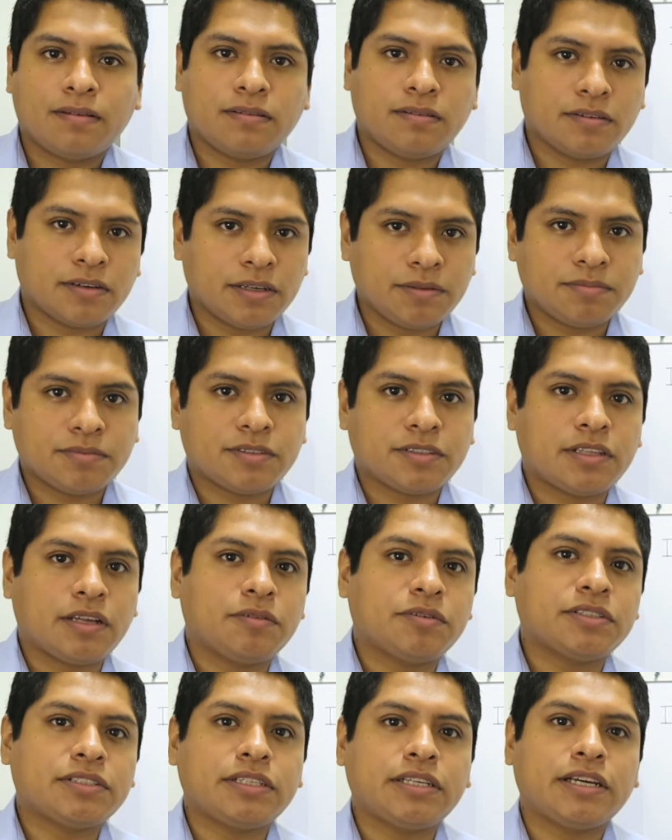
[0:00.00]
Okay, so
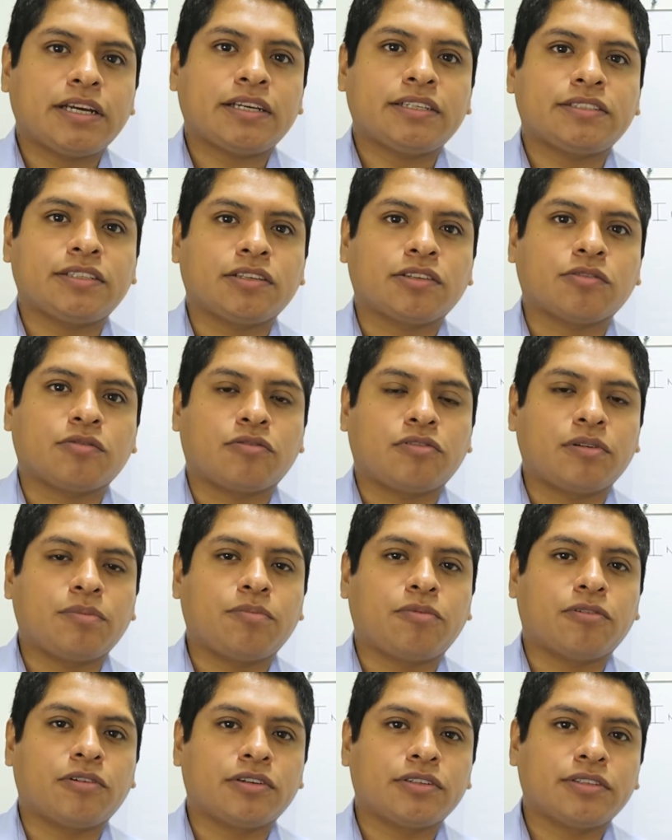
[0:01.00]
that was the enhanced score
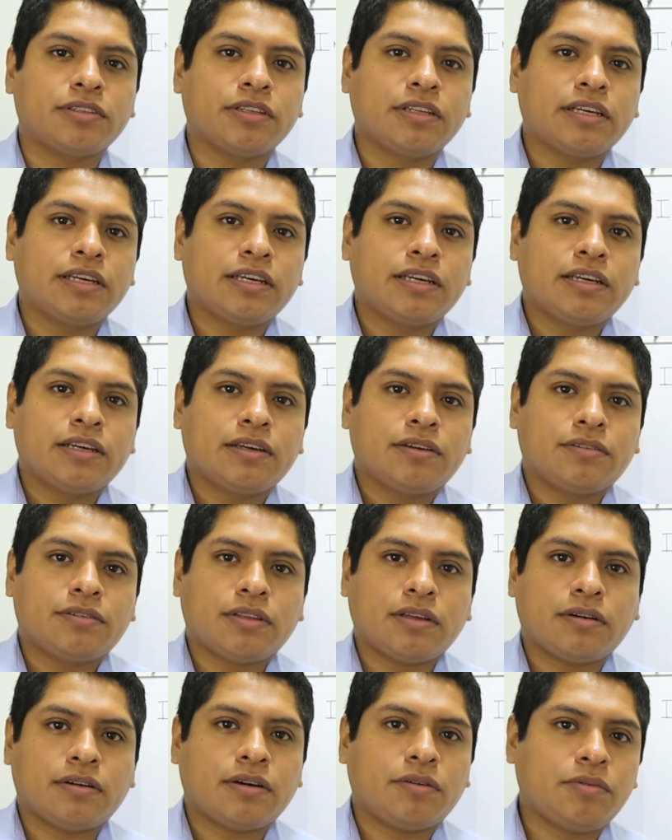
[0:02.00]
report.
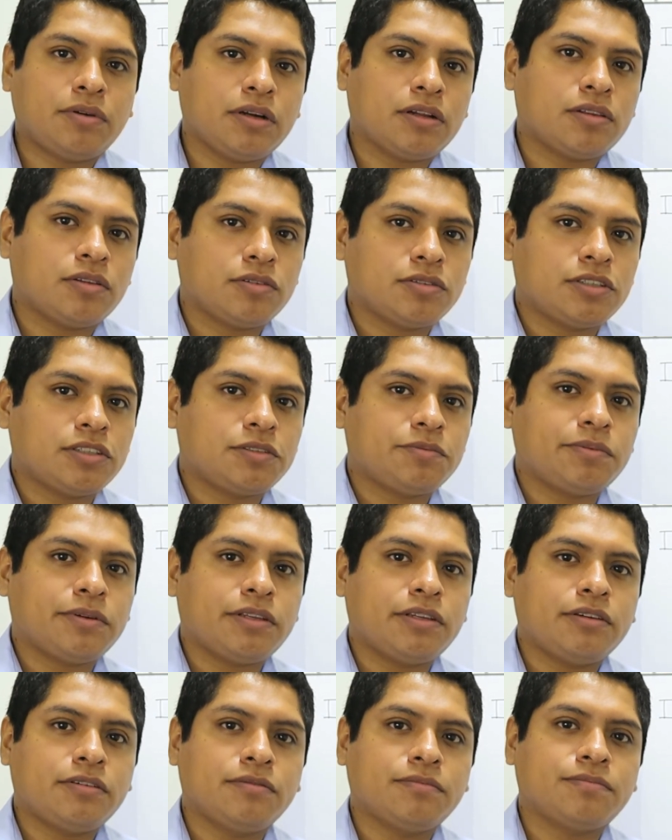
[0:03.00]
Now I want to close this
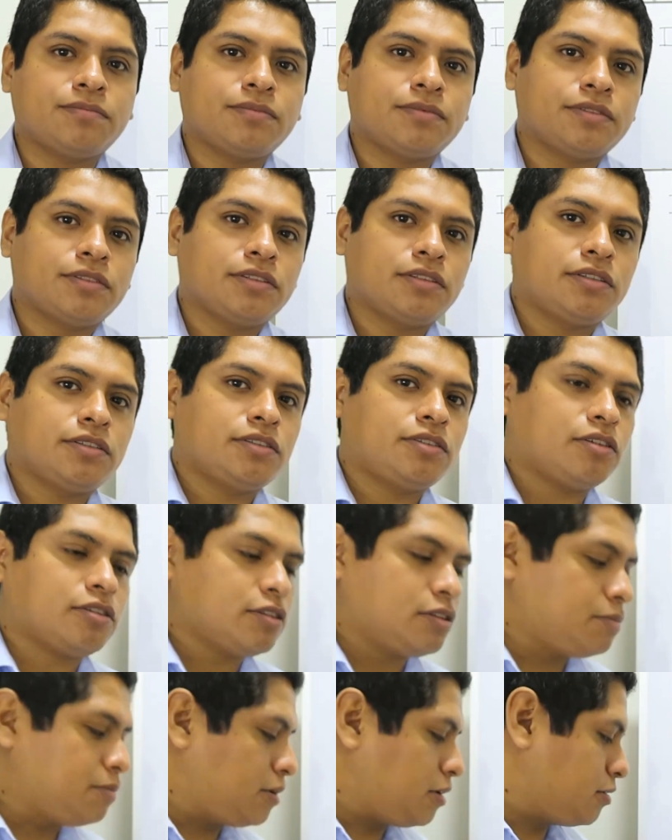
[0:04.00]
video
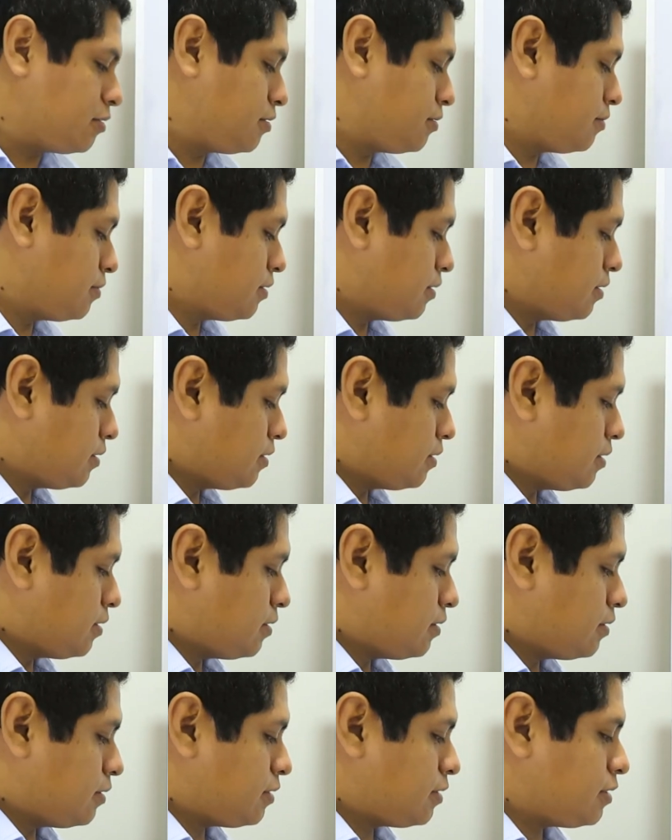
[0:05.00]
talking about
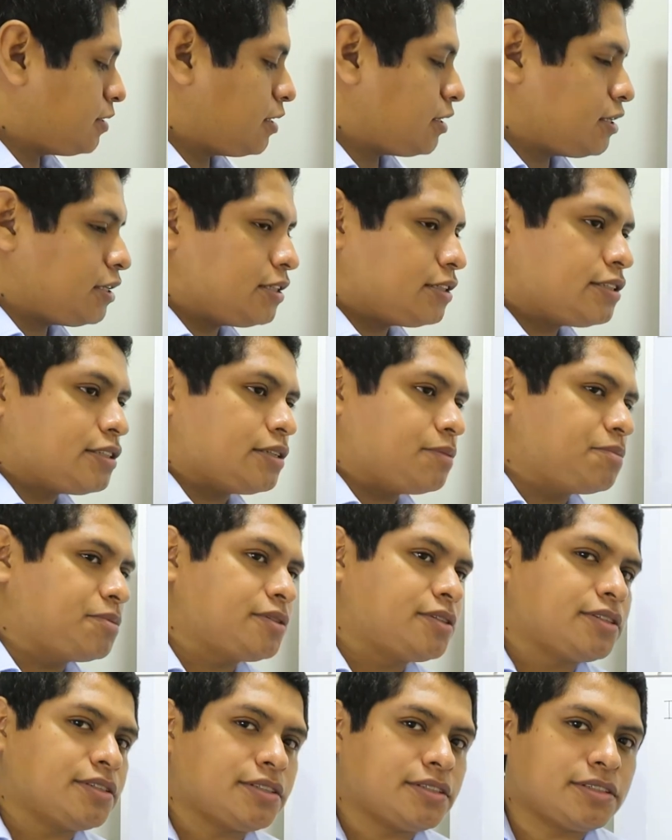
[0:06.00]
study
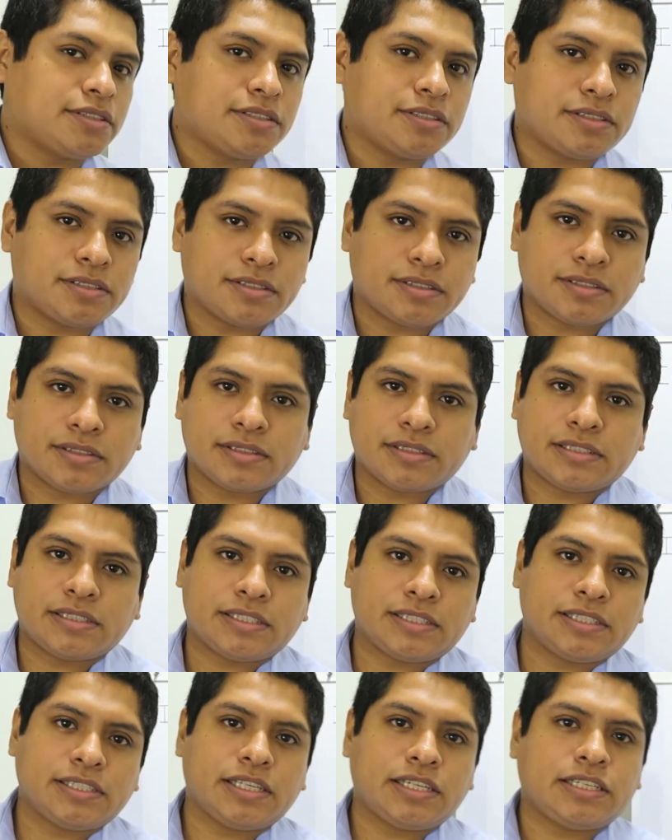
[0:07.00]
tips,
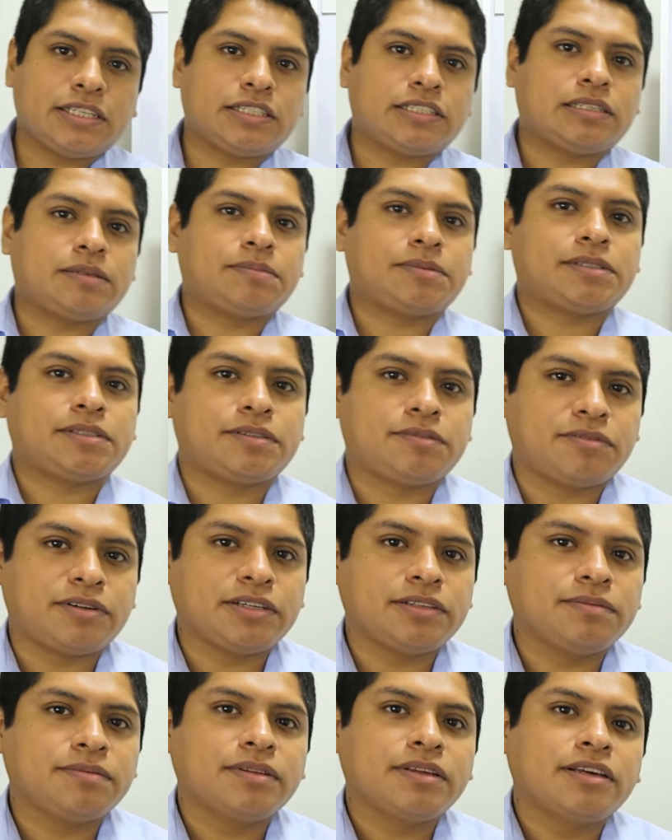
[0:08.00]

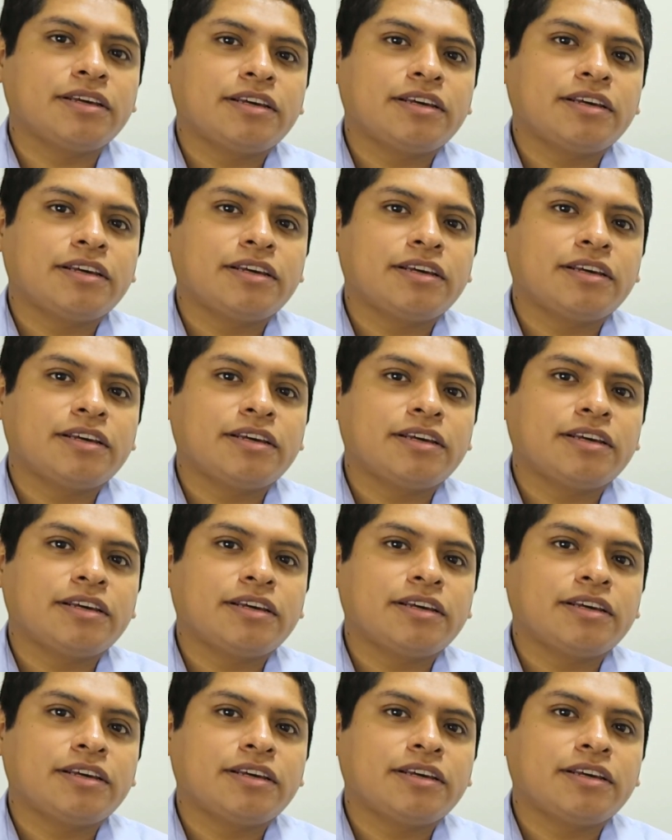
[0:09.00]
right?